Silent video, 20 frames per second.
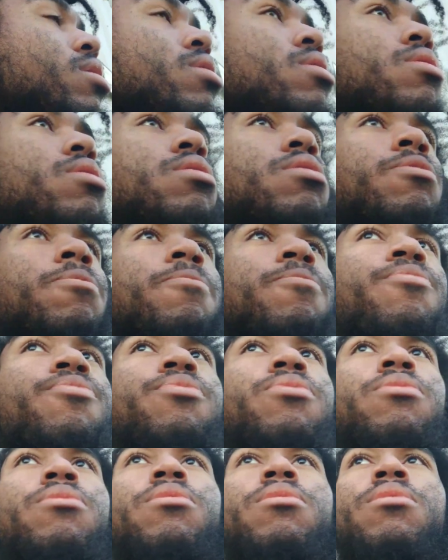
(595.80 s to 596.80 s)
you know,
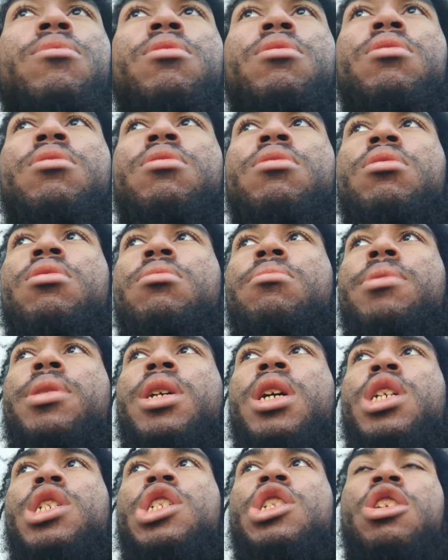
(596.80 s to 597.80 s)

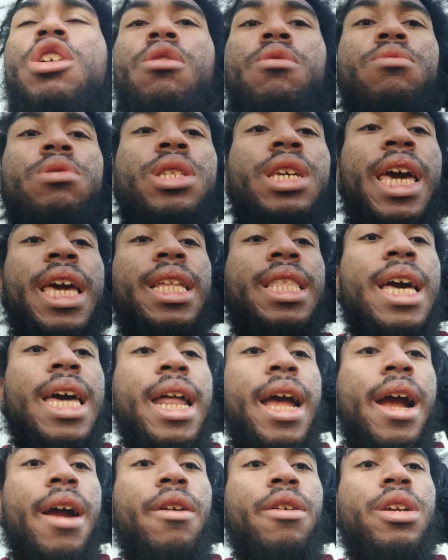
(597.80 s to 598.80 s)
because you don't take
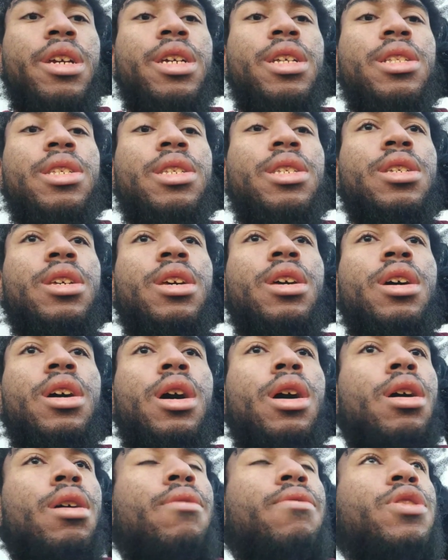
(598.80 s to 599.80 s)
that arrogance
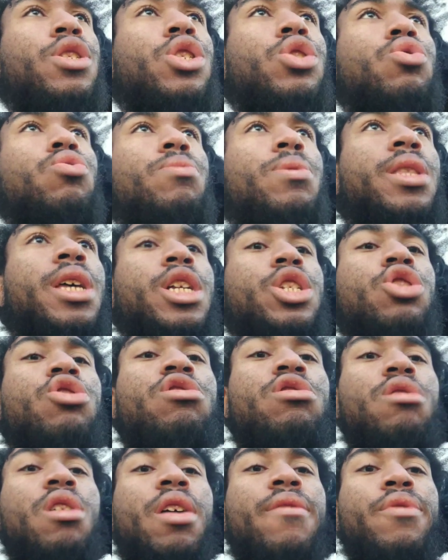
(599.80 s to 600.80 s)
of assuming that
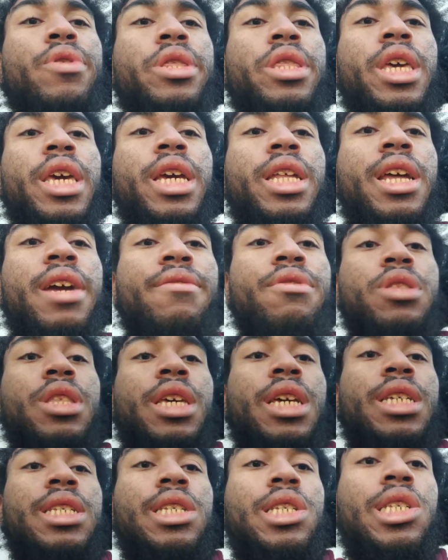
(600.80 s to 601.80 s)
you know everything and
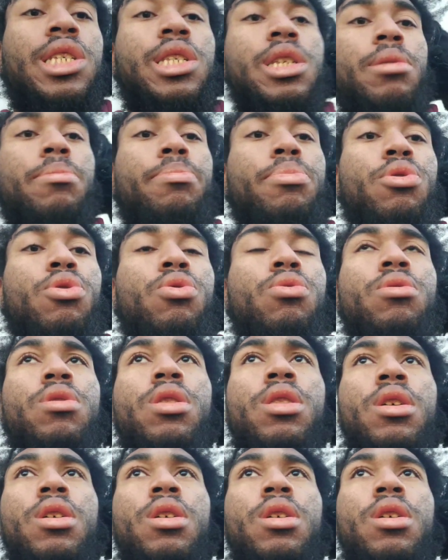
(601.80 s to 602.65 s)
everything is a simple,